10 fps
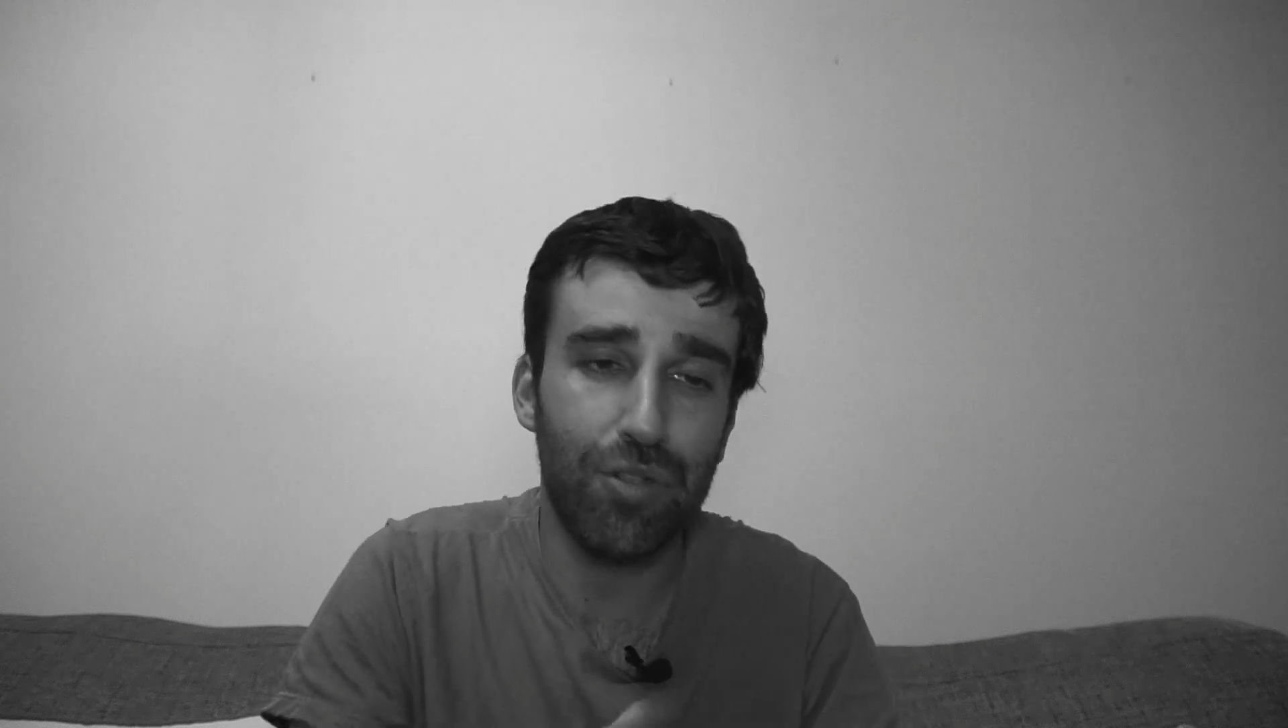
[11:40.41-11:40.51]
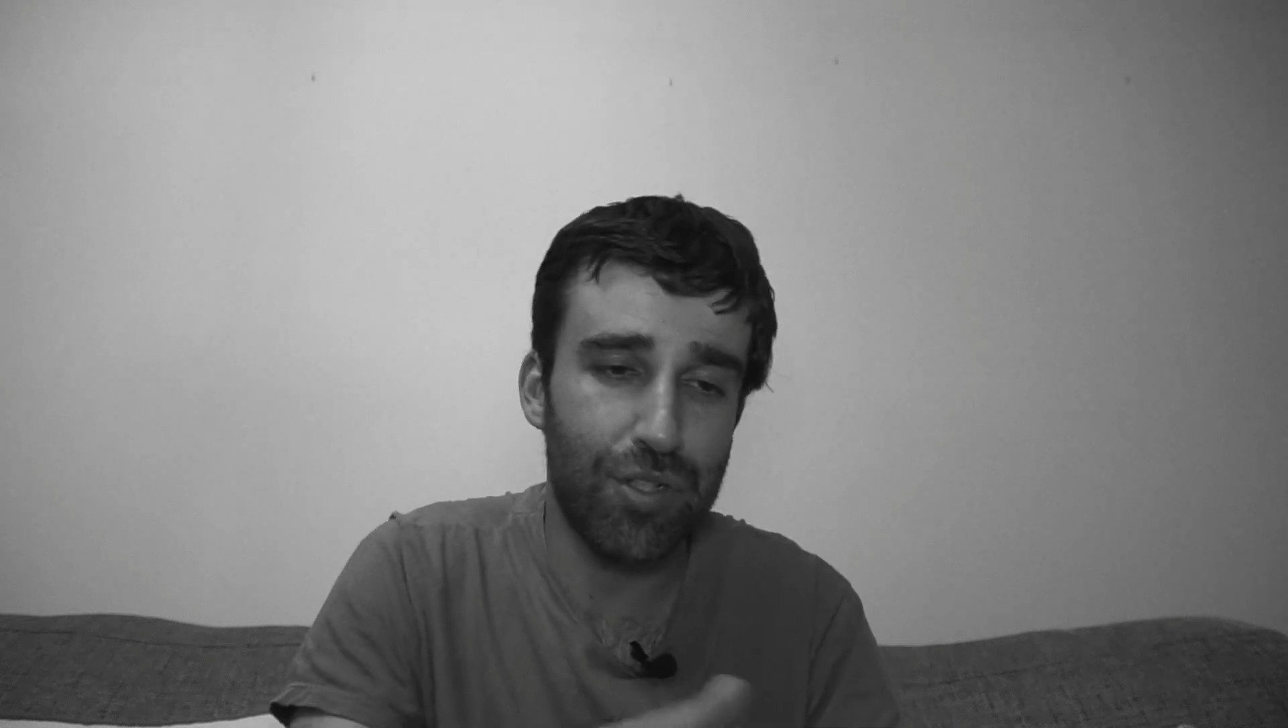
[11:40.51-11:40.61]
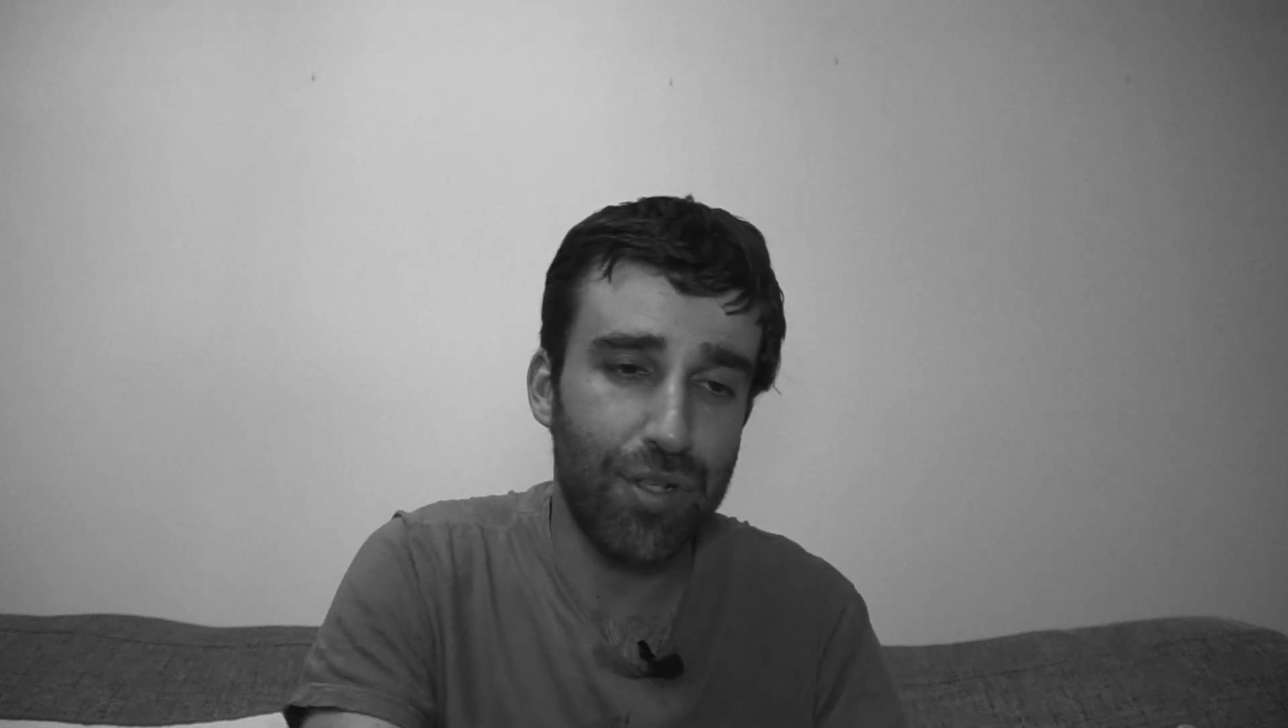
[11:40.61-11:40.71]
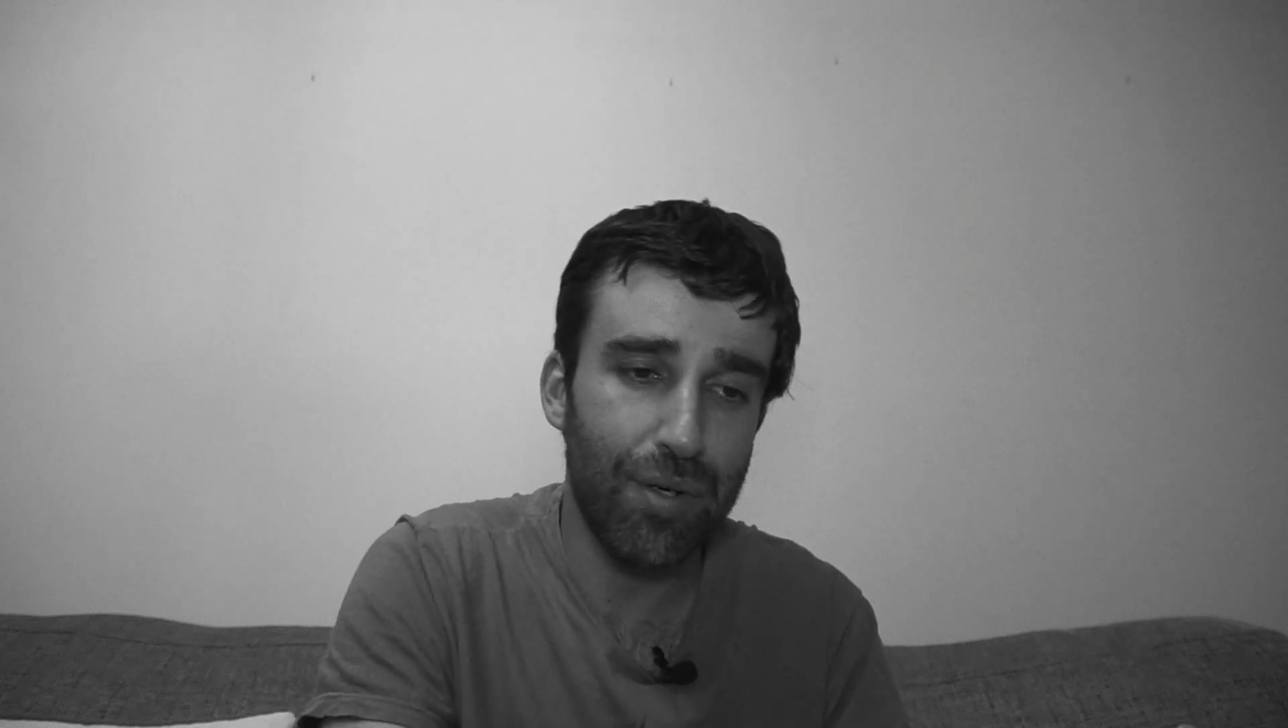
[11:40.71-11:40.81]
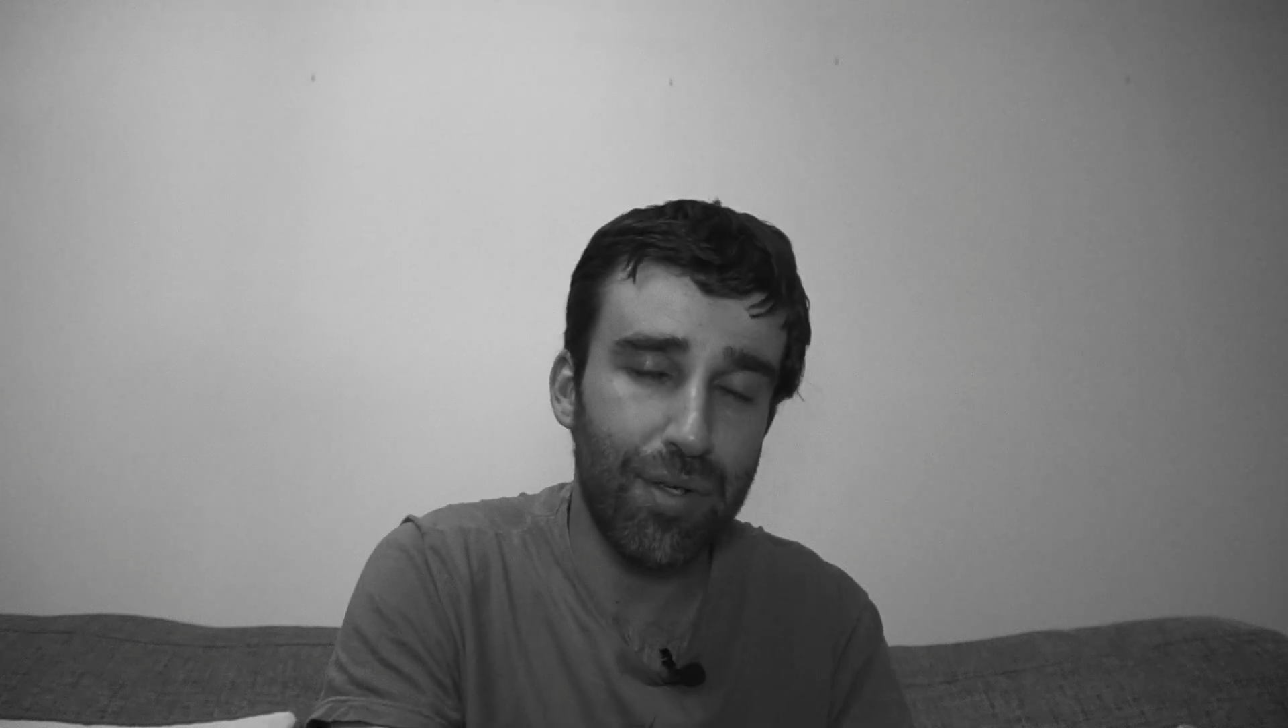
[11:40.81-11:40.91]
to
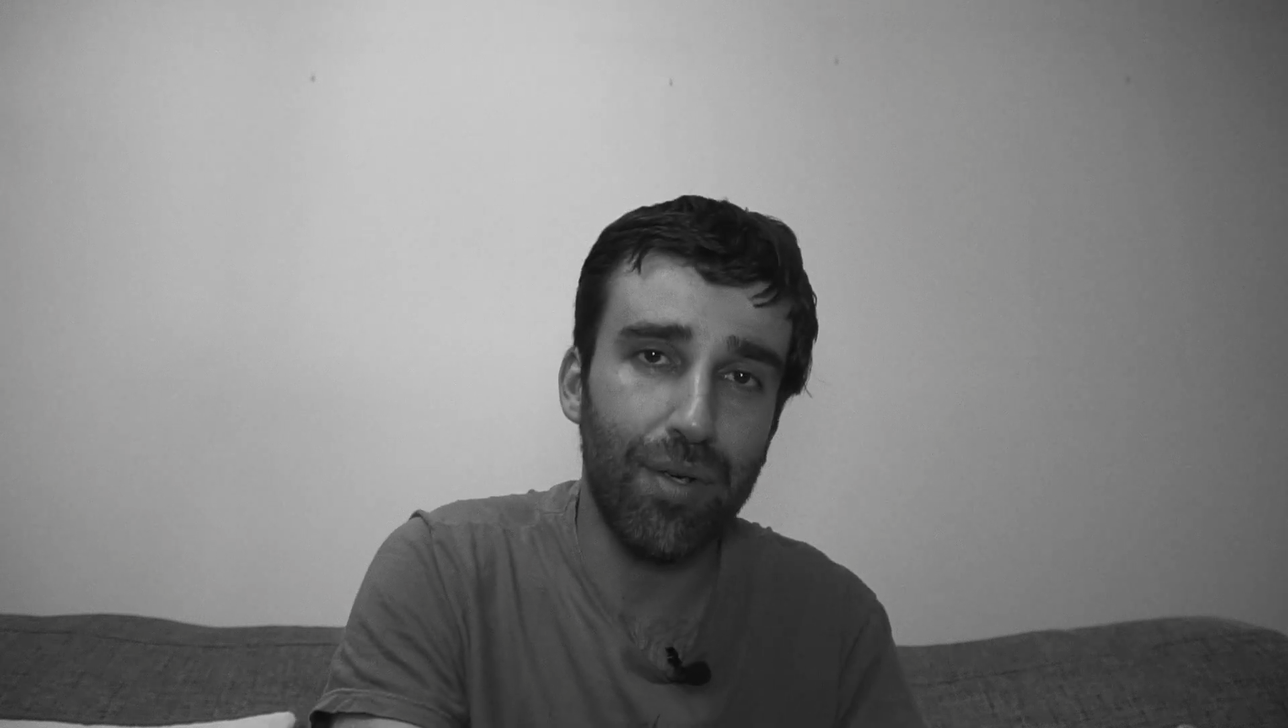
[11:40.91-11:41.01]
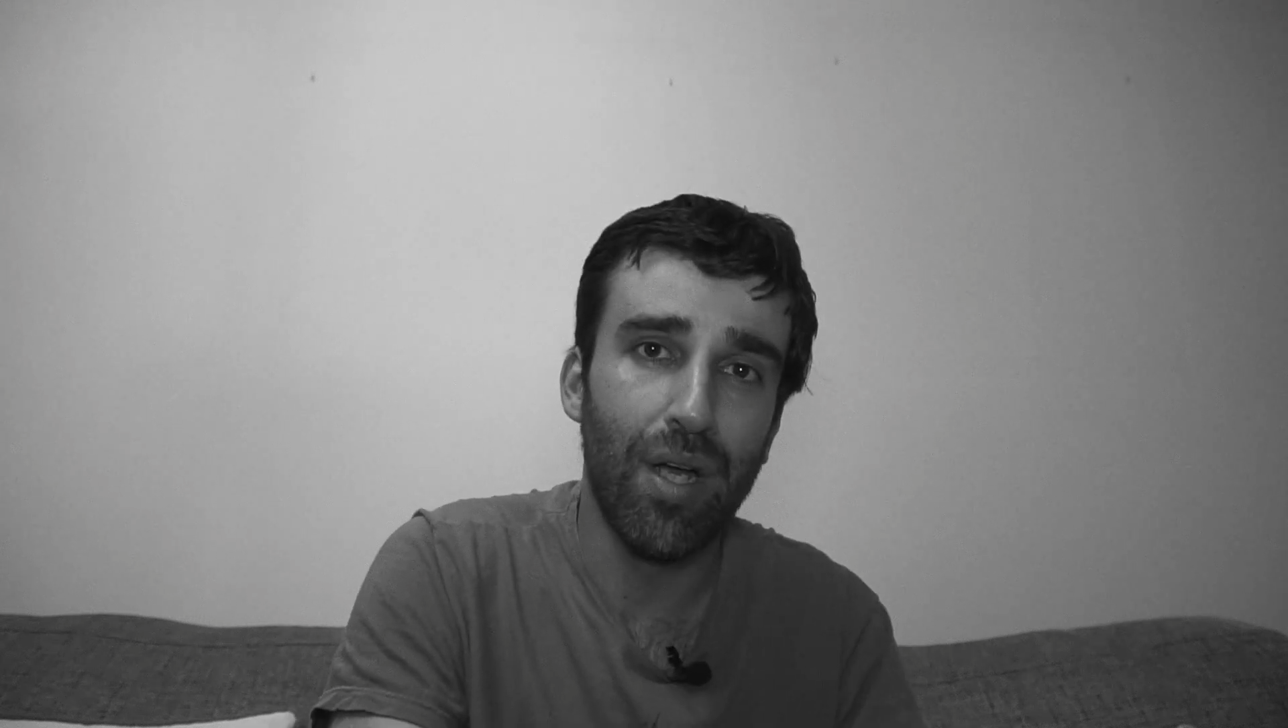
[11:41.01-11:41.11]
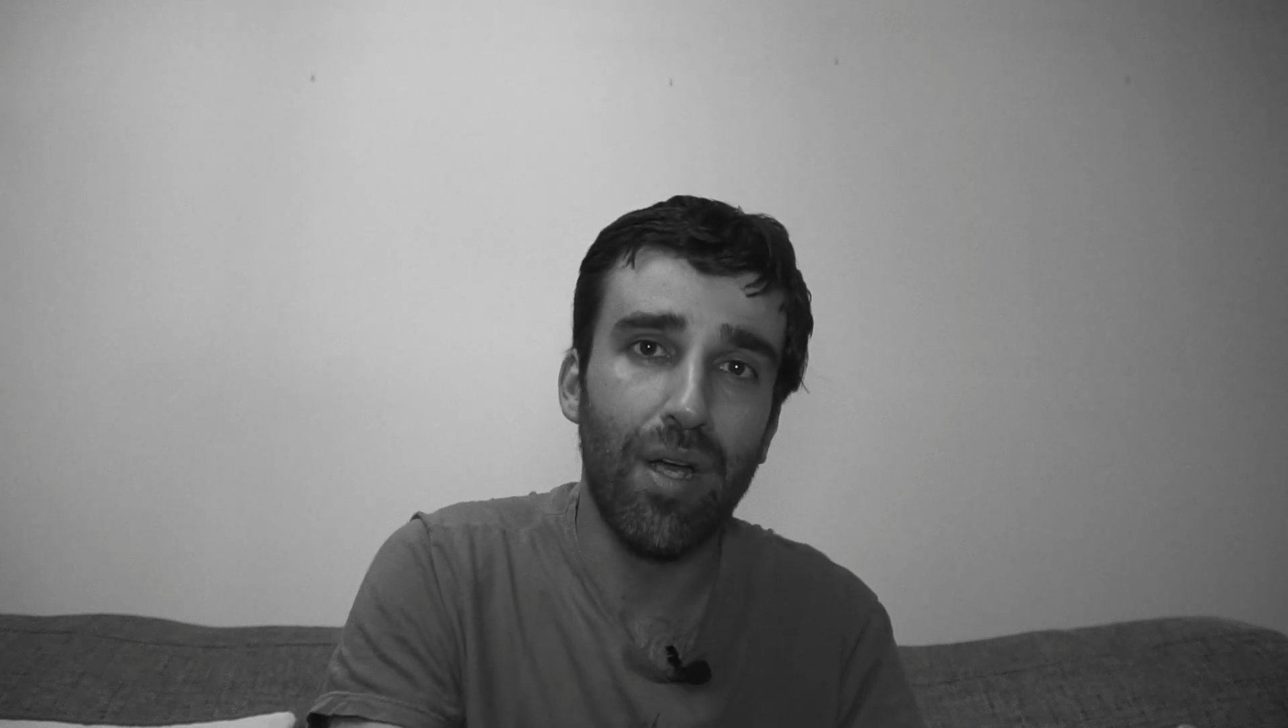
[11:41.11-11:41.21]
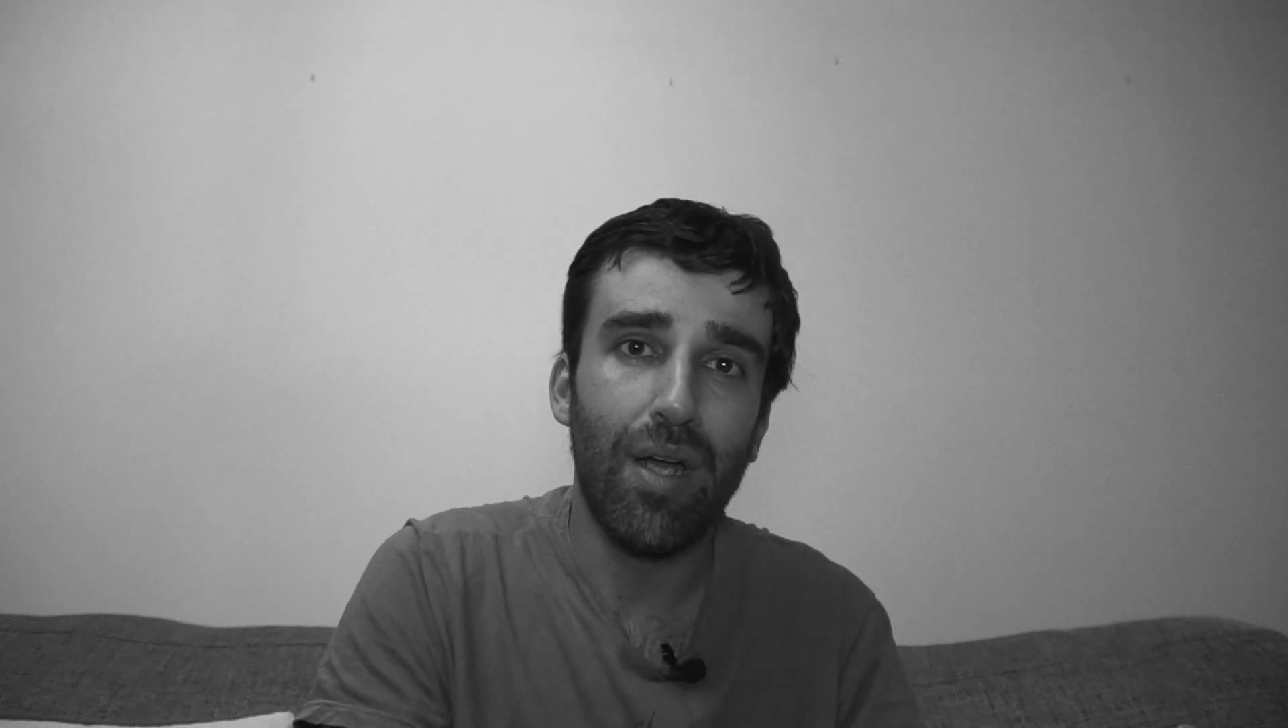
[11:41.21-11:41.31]
show you